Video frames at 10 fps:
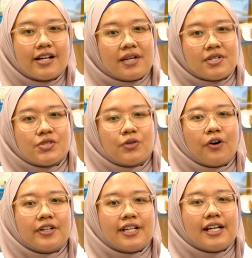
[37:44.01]
to
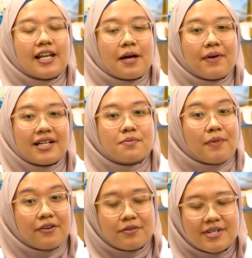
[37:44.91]
coordinate lab
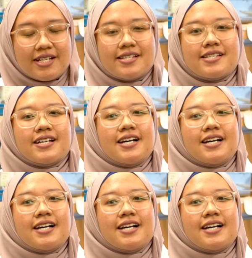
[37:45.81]
experiments.